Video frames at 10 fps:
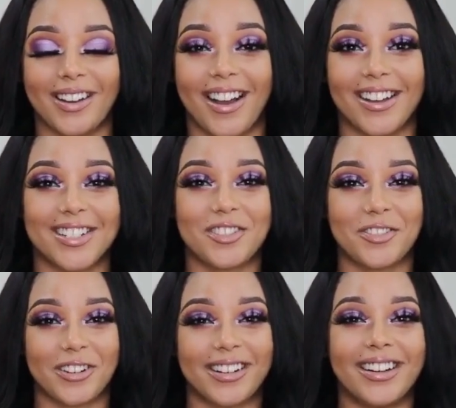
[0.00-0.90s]
Panache
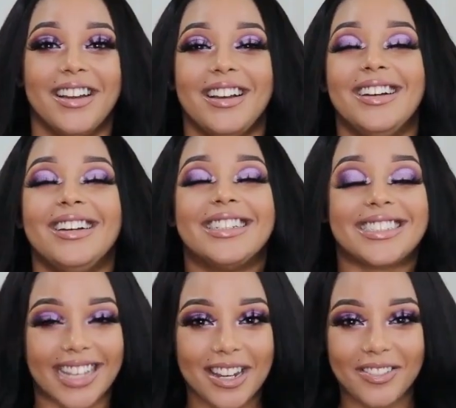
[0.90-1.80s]
for
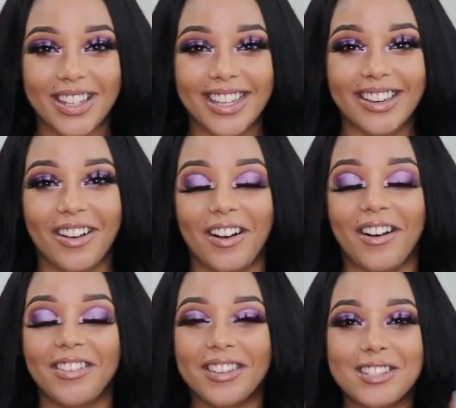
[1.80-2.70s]
sending me
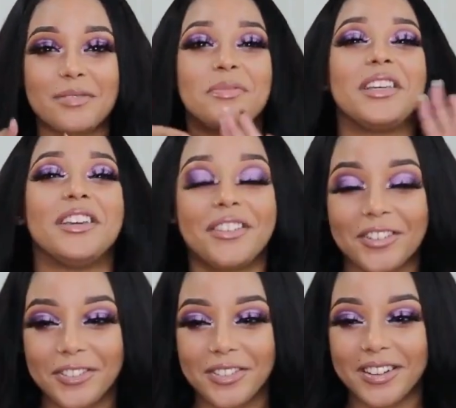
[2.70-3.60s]
all these
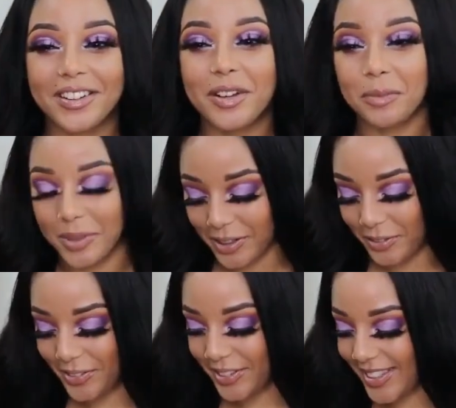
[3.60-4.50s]
beautiful,
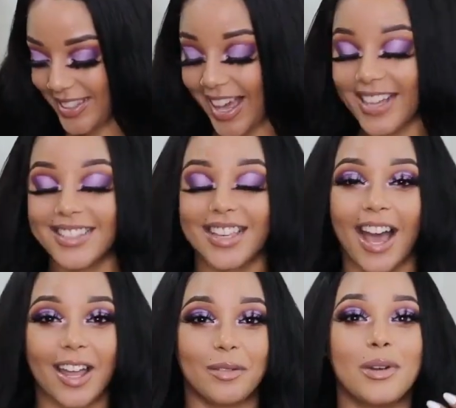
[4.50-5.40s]
beautiful sets.
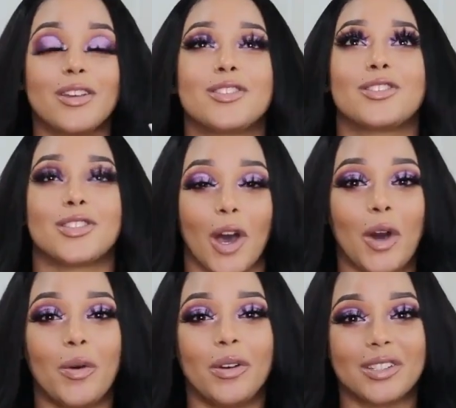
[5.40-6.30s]
I am
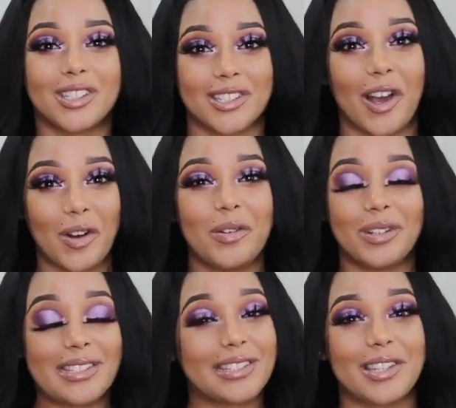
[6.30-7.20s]
so,
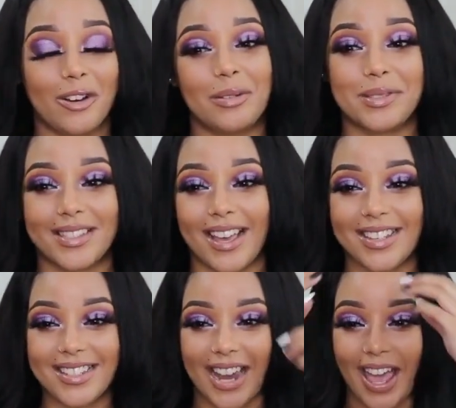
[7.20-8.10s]
so, so
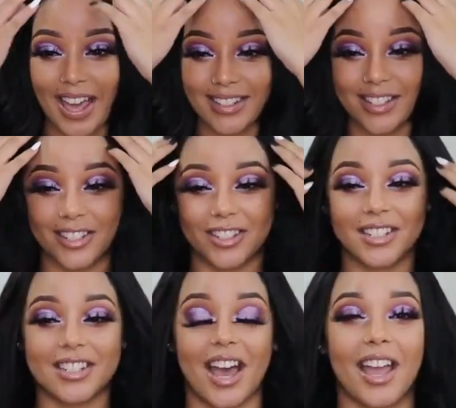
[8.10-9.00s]
obsessed. I had such a
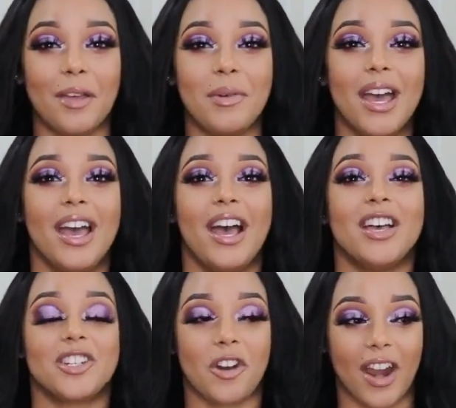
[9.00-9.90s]
good time
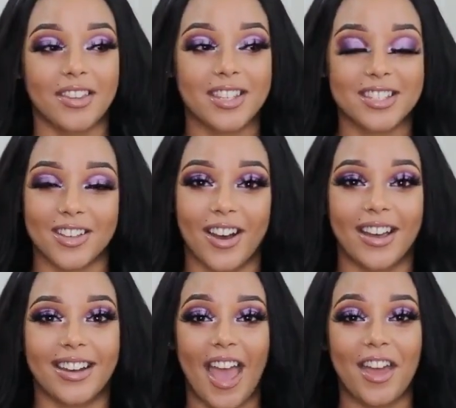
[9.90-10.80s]
trying these
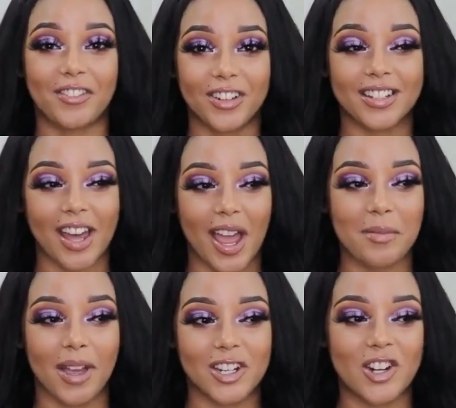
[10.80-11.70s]
on. Every
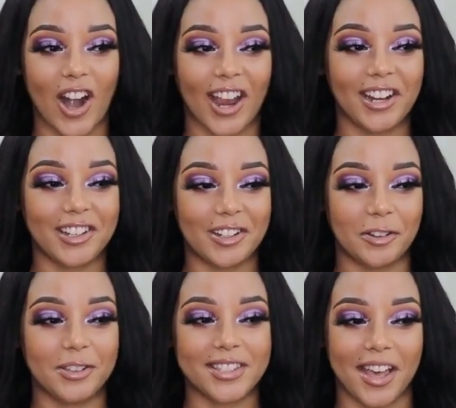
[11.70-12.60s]
time I tried a
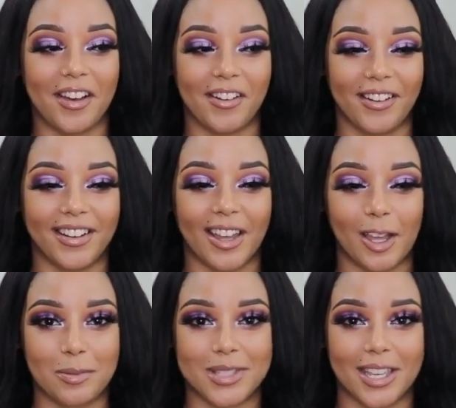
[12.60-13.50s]
new set on,
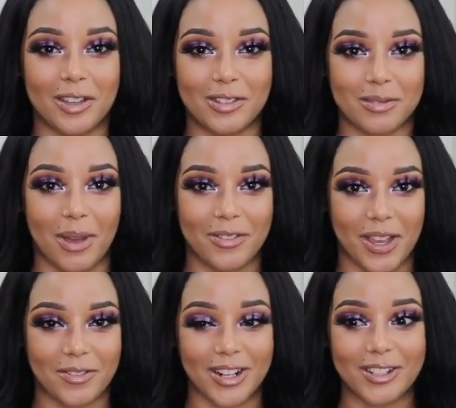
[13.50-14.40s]
I kept saying it was my
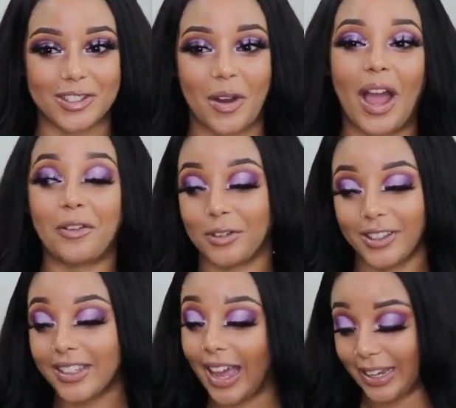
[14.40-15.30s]
favorite. So I
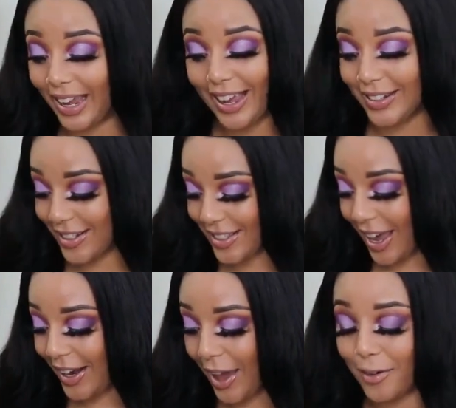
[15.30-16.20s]
really, I can't
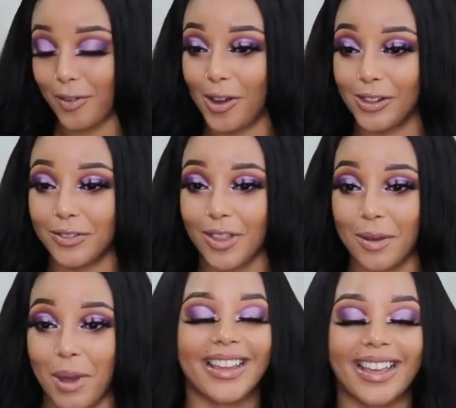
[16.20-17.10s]
decide out of all of
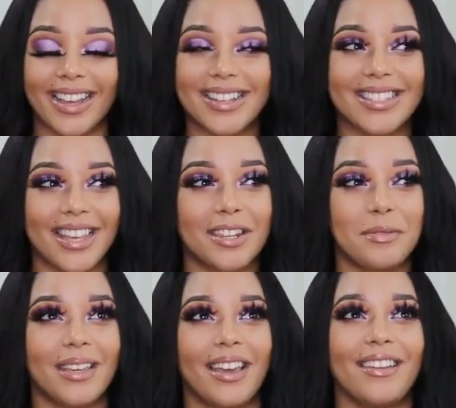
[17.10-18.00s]
them. Like I said in
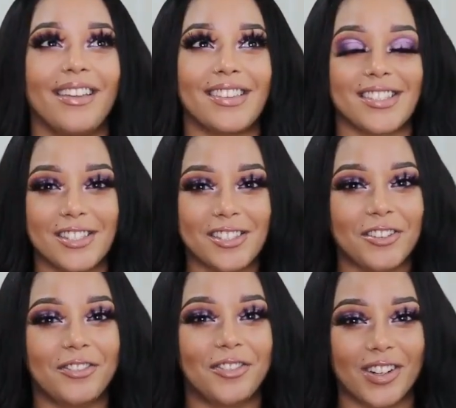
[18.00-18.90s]
the beginning, this is
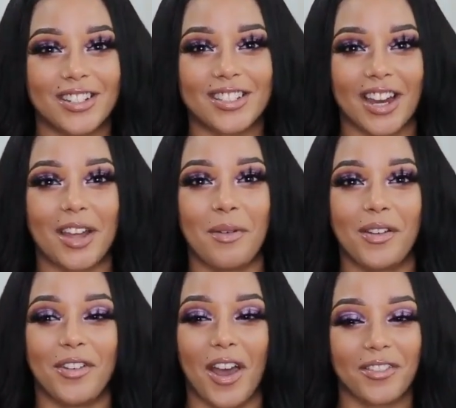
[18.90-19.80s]
the first time
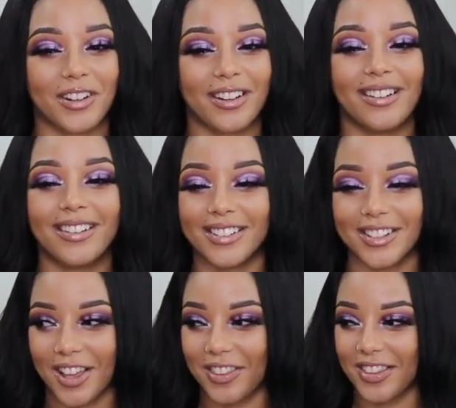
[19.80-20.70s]
I've ever
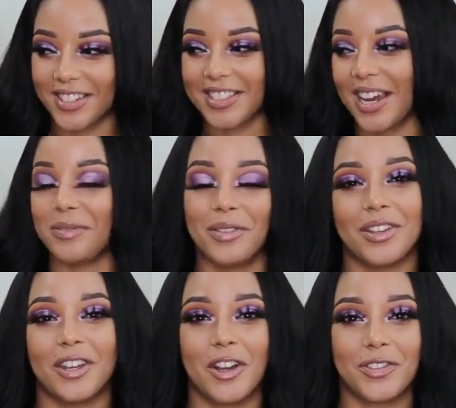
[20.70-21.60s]
done this type of
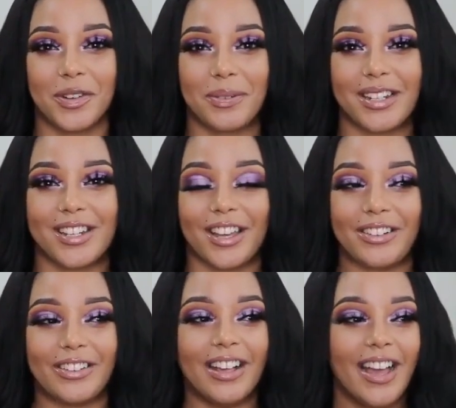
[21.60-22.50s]
video for my
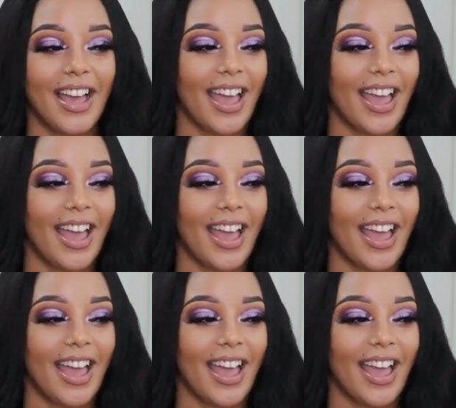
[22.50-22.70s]
channel.